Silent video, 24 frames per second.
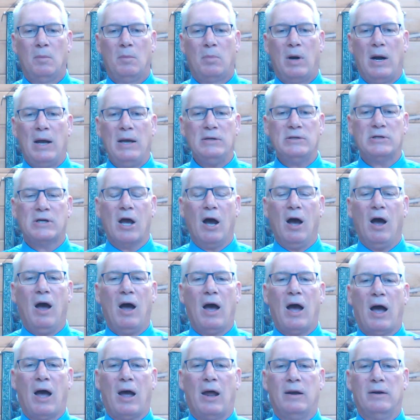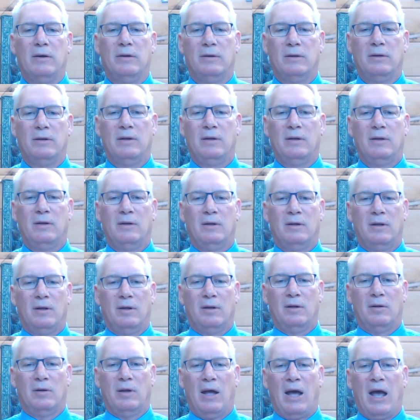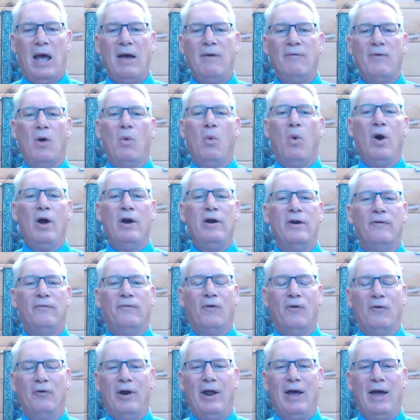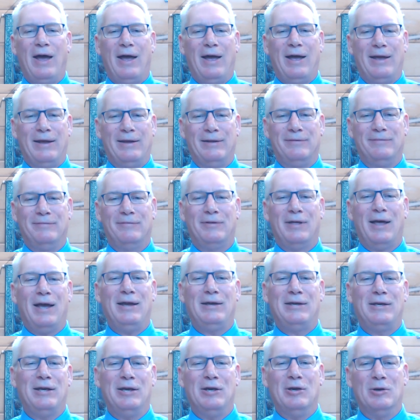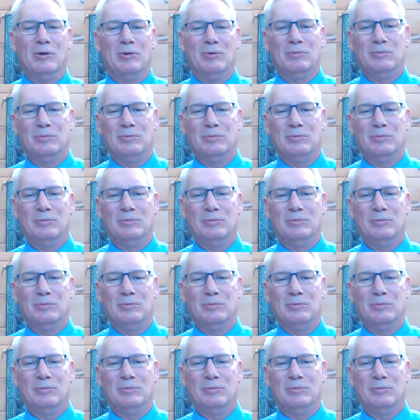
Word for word: Praise God. Have a wonderful day. Thank you.